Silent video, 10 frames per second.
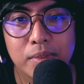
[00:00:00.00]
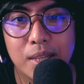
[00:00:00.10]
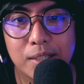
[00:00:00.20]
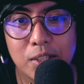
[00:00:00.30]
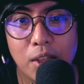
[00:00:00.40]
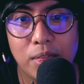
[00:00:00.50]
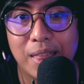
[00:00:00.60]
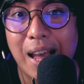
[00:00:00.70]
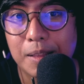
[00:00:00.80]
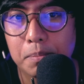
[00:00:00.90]
It's not
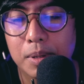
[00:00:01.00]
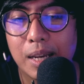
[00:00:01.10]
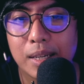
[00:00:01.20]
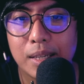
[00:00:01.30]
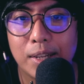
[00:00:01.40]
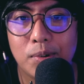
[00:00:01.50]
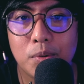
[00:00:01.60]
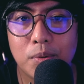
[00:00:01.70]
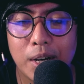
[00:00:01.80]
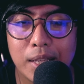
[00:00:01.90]
that black and
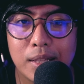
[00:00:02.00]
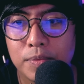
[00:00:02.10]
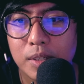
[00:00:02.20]
white.